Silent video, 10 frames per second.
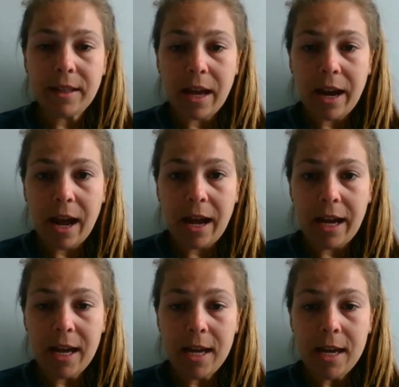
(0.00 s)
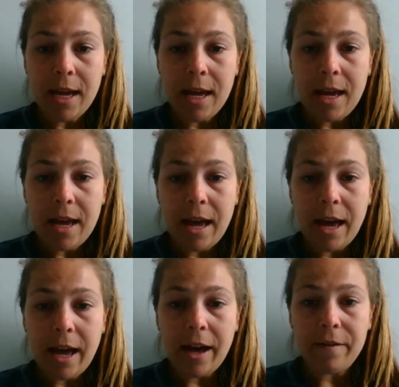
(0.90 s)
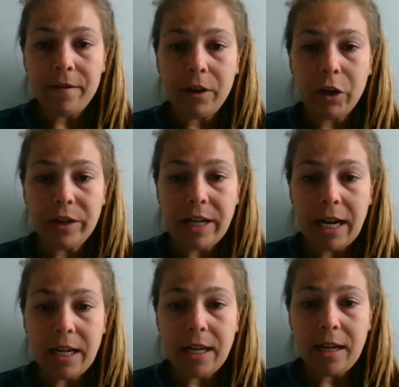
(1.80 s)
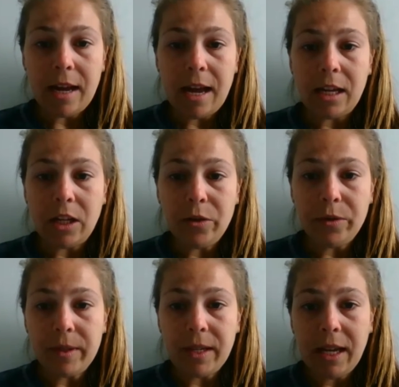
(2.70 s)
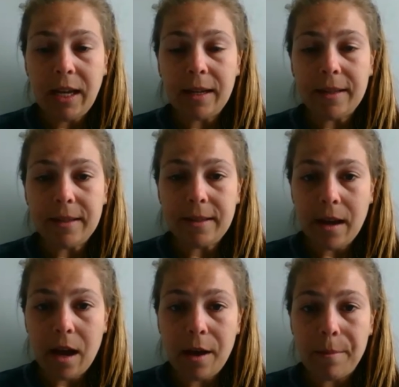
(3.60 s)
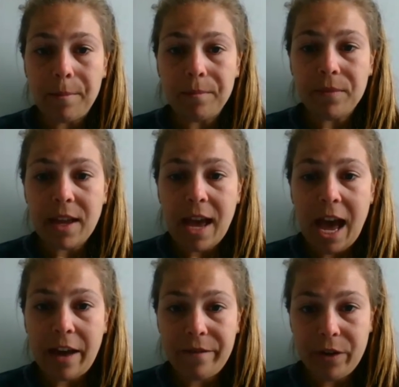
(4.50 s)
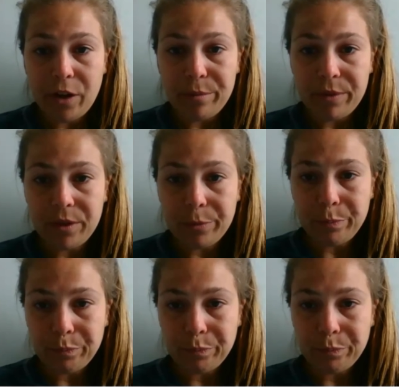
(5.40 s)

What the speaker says: that I have created using some adverbs.